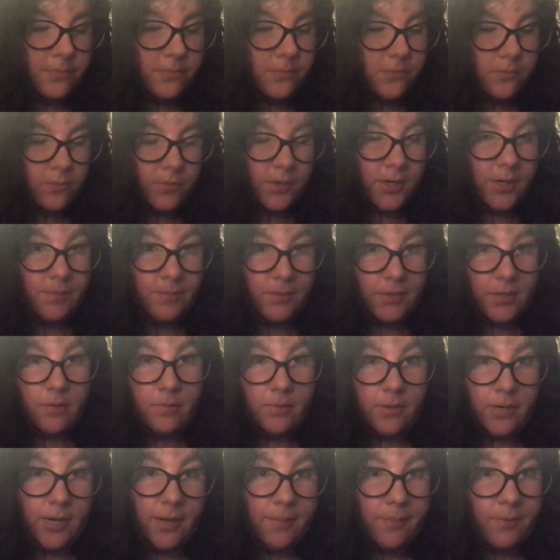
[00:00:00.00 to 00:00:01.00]
when I'm
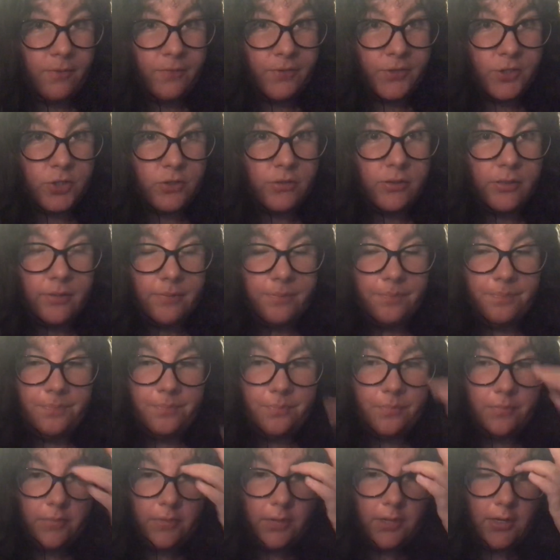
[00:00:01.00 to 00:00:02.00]
becoming hyper vigilant
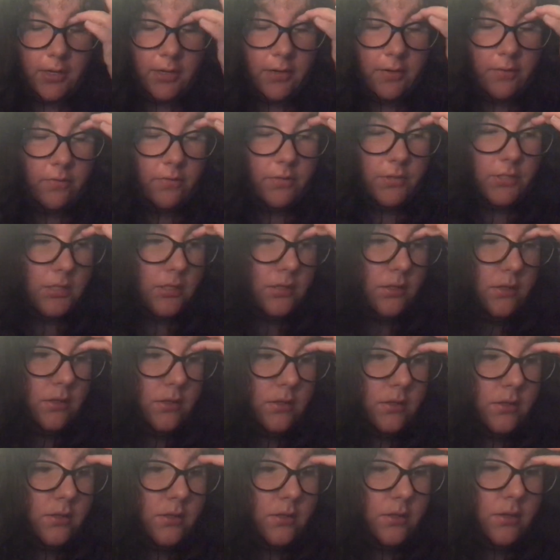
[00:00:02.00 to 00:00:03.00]
and
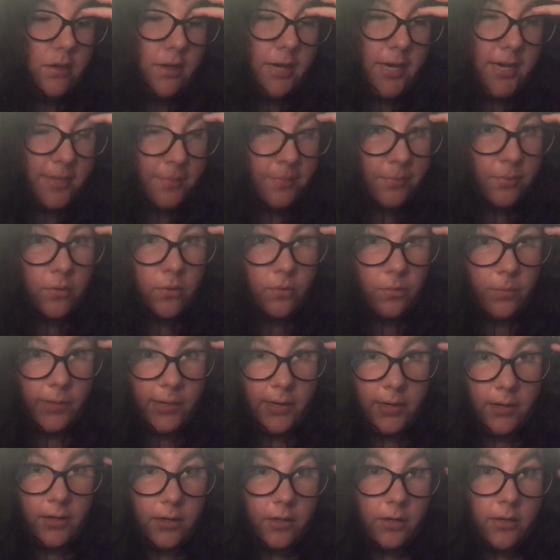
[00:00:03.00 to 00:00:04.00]
hyper
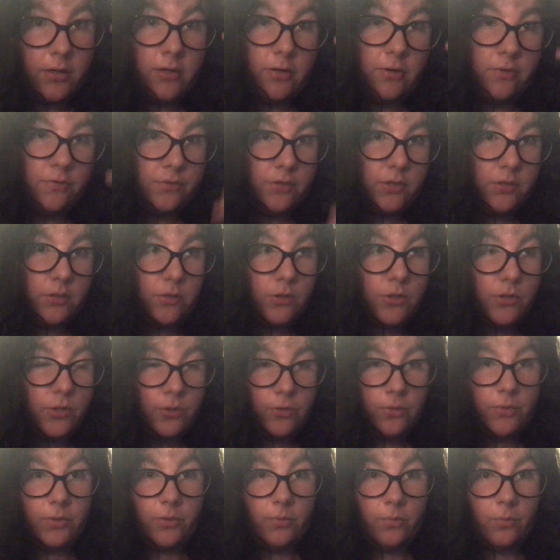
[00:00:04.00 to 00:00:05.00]
aware of
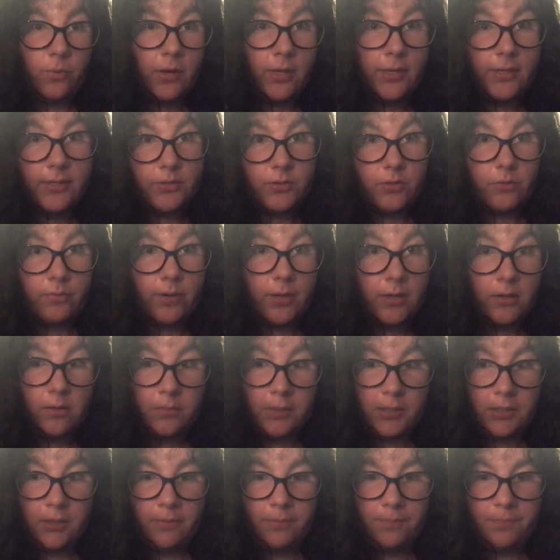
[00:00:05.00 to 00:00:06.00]
who and what is around
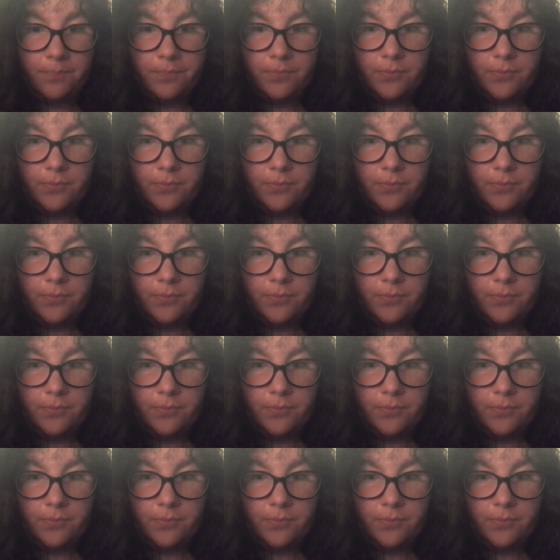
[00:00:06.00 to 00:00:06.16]
me,